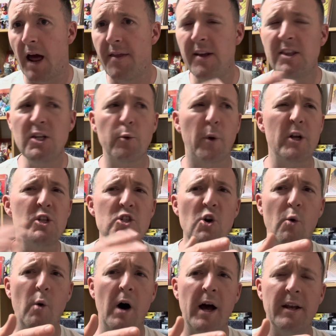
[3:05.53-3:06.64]
think the original
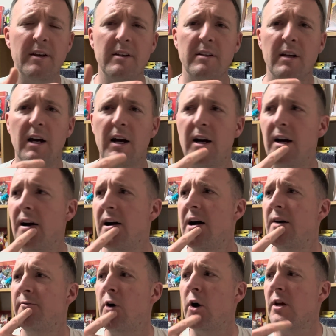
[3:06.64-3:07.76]
one,
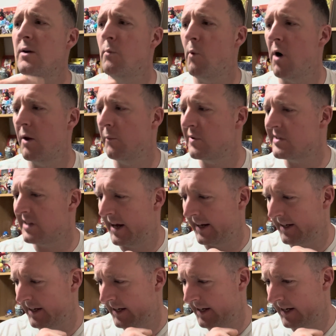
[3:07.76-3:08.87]
volume 1 was like
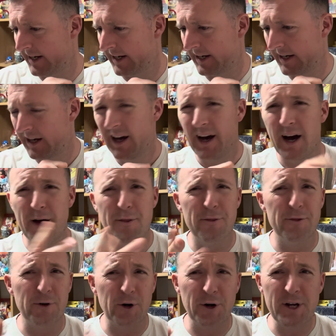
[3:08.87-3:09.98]
a
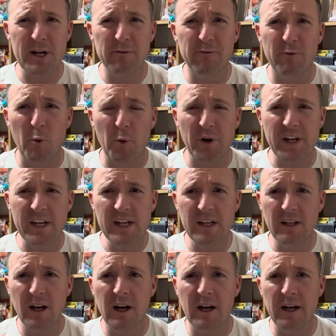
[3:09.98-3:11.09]
30 or 40
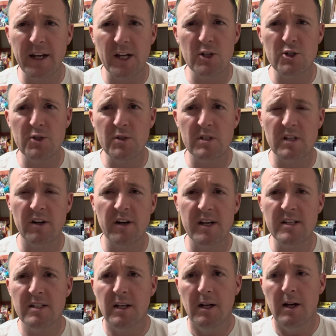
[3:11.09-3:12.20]
issue
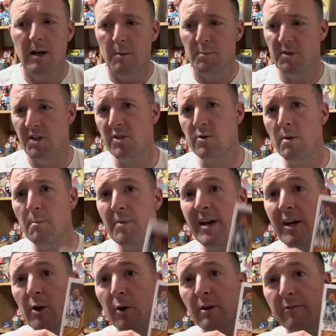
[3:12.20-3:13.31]
series. But this one
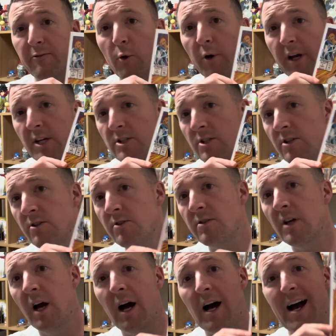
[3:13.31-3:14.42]
being only 4 issues,
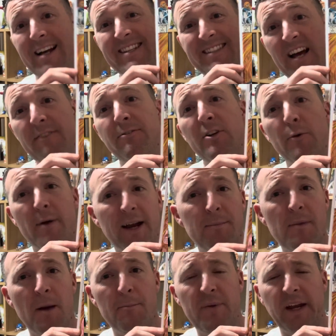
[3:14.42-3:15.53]
I definitely
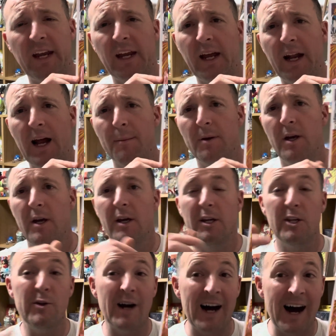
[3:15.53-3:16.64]
recommend picking it up.
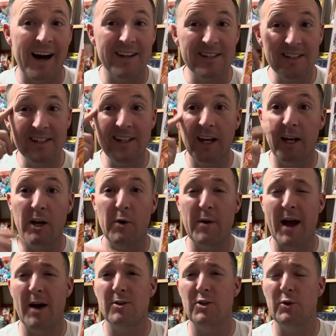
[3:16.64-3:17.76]
You honestly could go
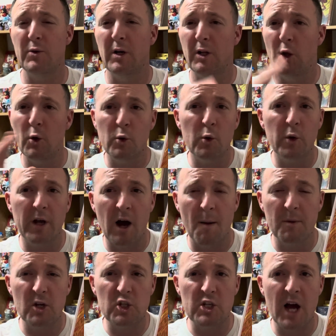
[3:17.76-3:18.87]
down to a local
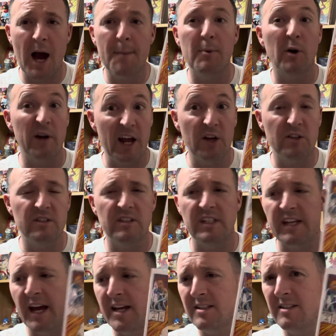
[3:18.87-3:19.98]
comic shop or an
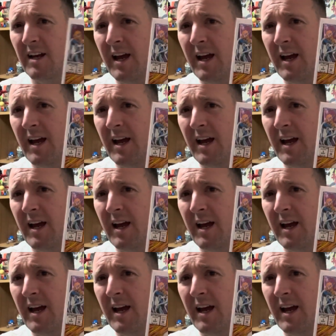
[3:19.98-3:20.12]
LCS